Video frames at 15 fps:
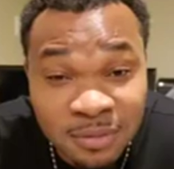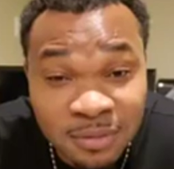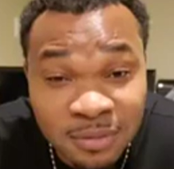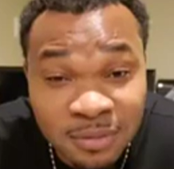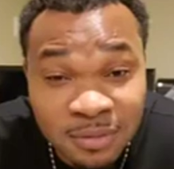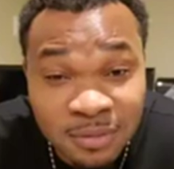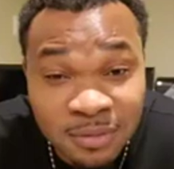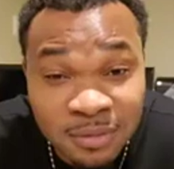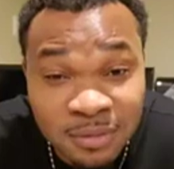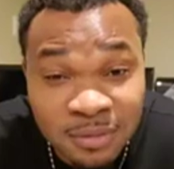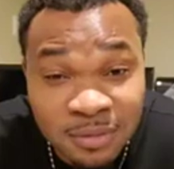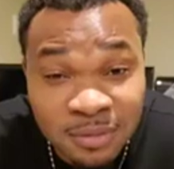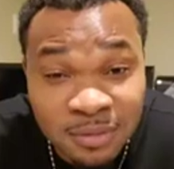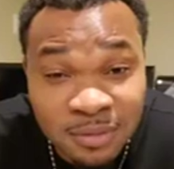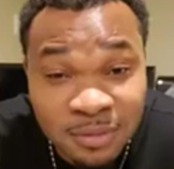
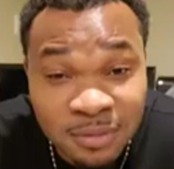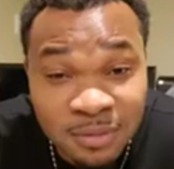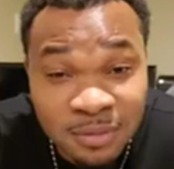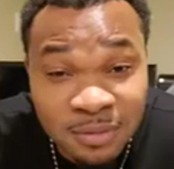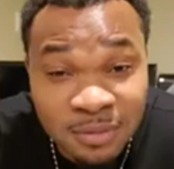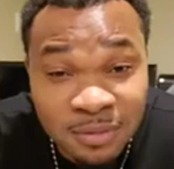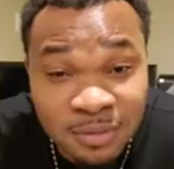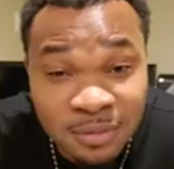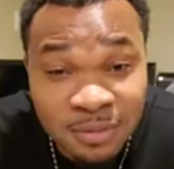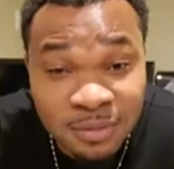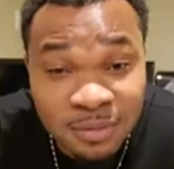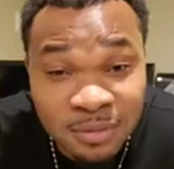[no speech]